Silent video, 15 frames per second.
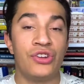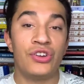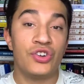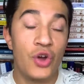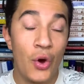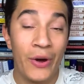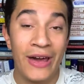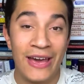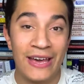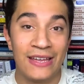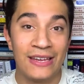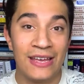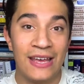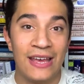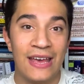can go
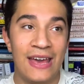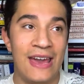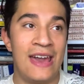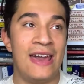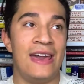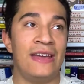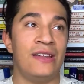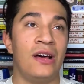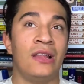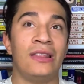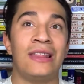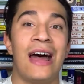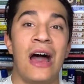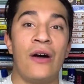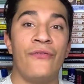ahead and
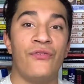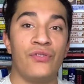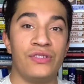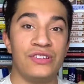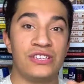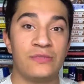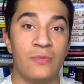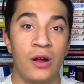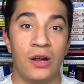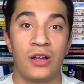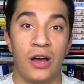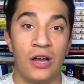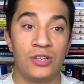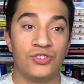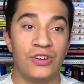allow for these smart
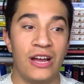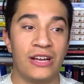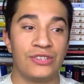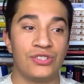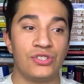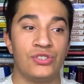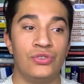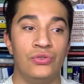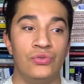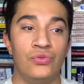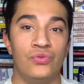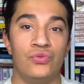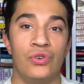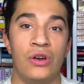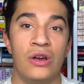contracts
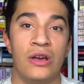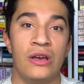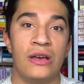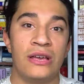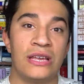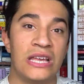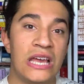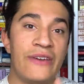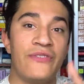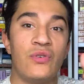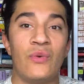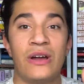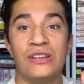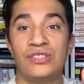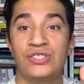to give
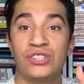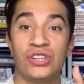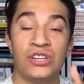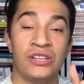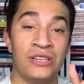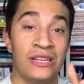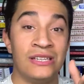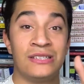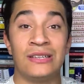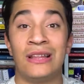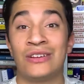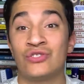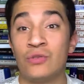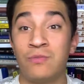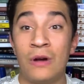away certain
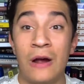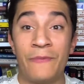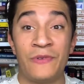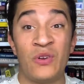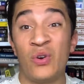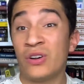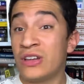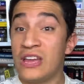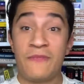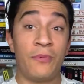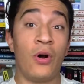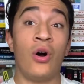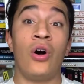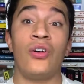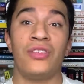intellectual property, or keep
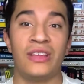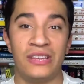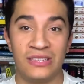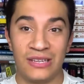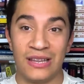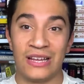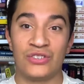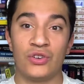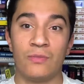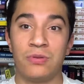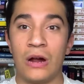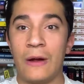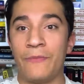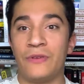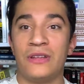all the intellectual
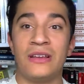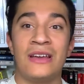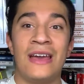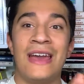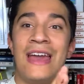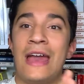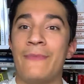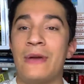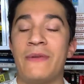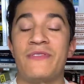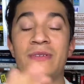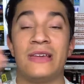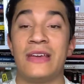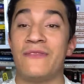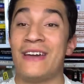property and maybe
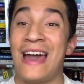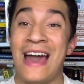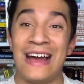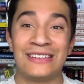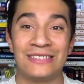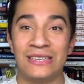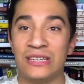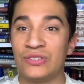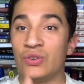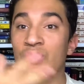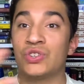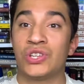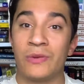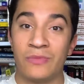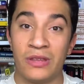give access or
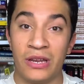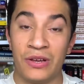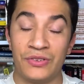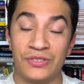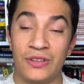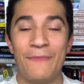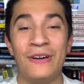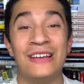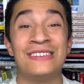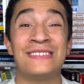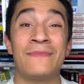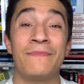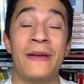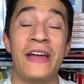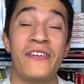something else. But it's
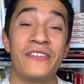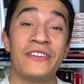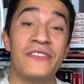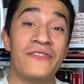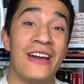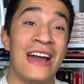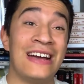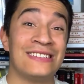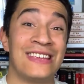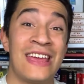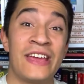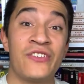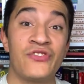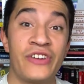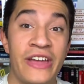imperative as a
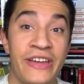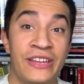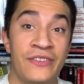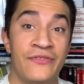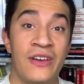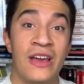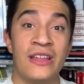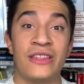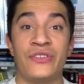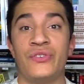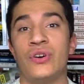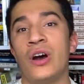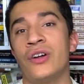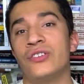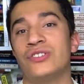creative that you
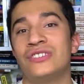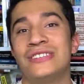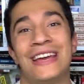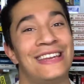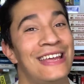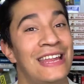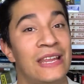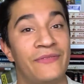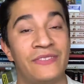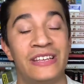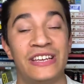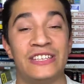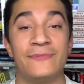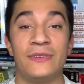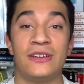understand
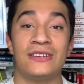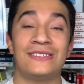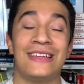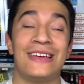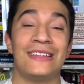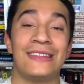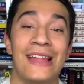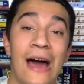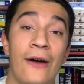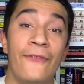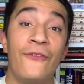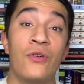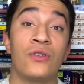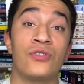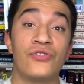NFTs, because they allow
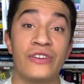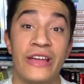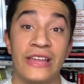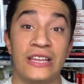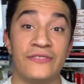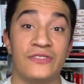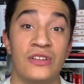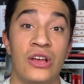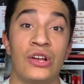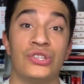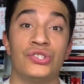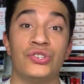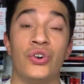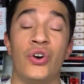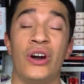for creatives to
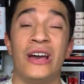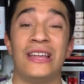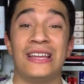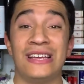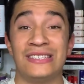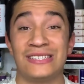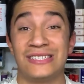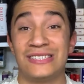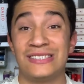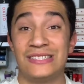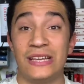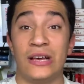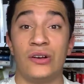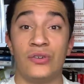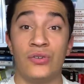go ahead and
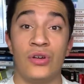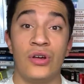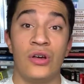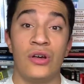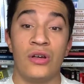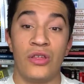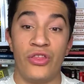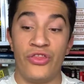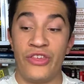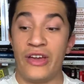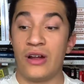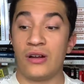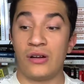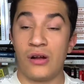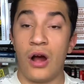sell
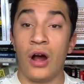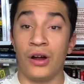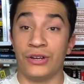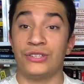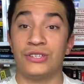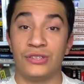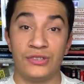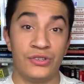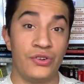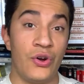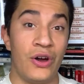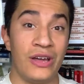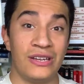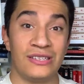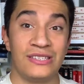their art, to go
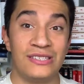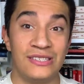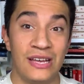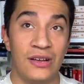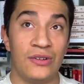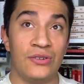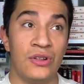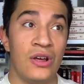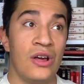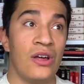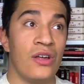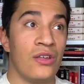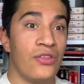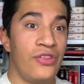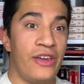ahead and sell
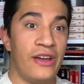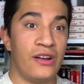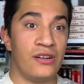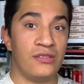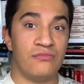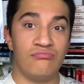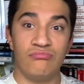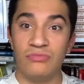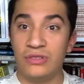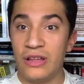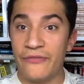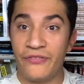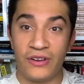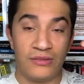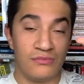their
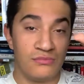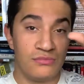different